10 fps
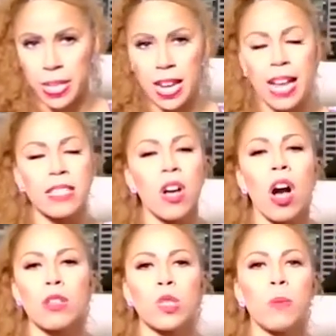and it has
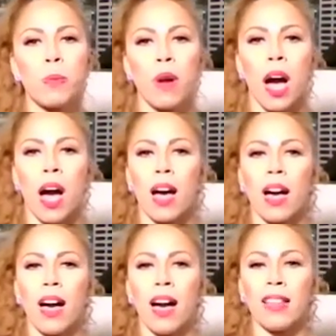also brought
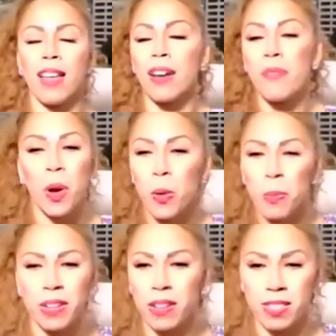a lot of hope
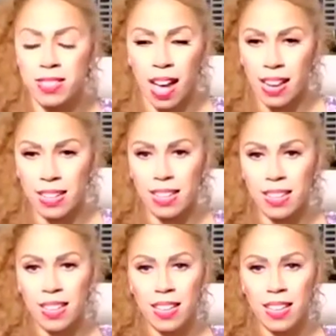in our society.